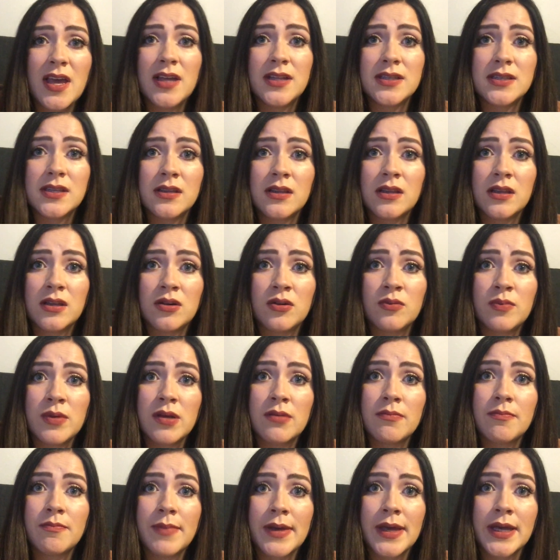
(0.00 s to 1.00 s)
It's a little
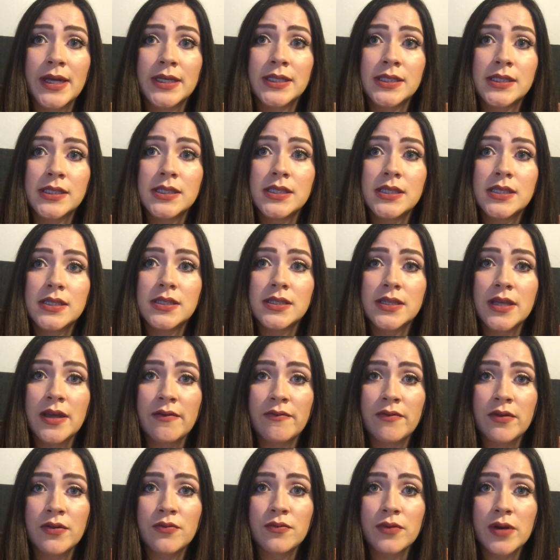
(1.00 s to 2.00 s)
bit past
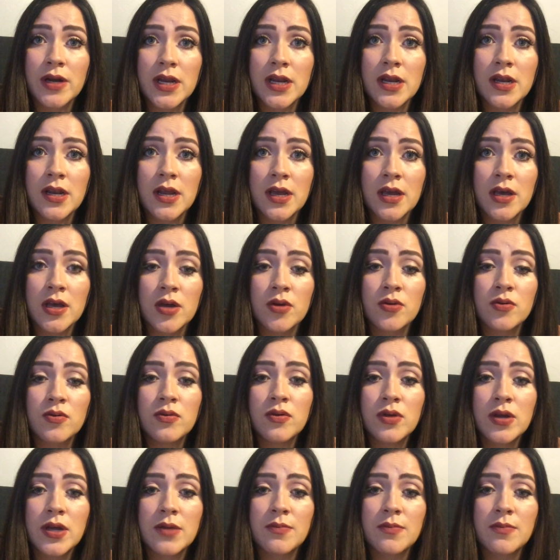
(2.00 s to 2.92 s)
7 right now,